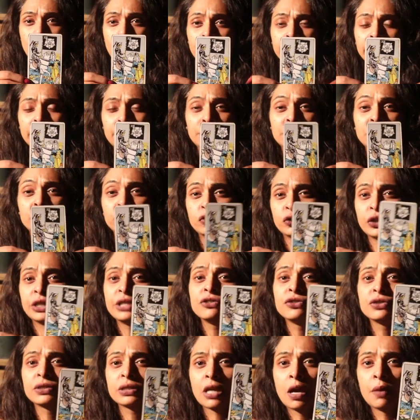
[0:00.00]
card, that means
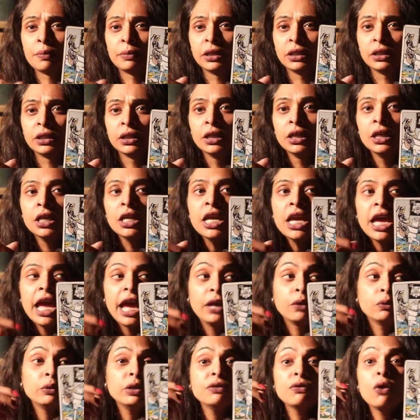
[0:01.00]
change is coming.
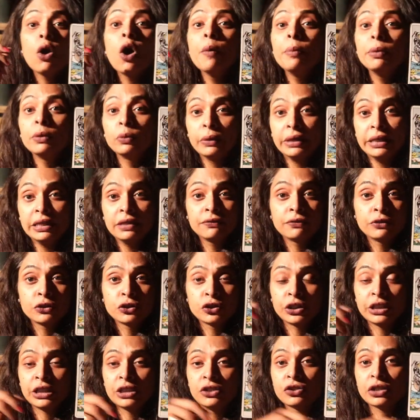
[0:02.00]
And we've all been waiting for
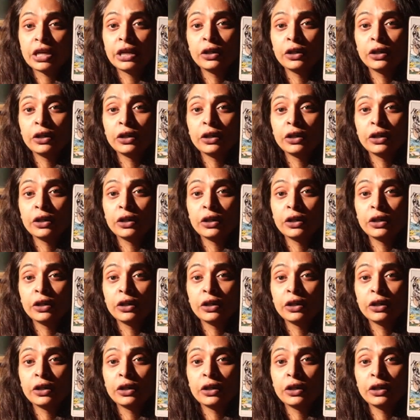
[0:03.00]
change.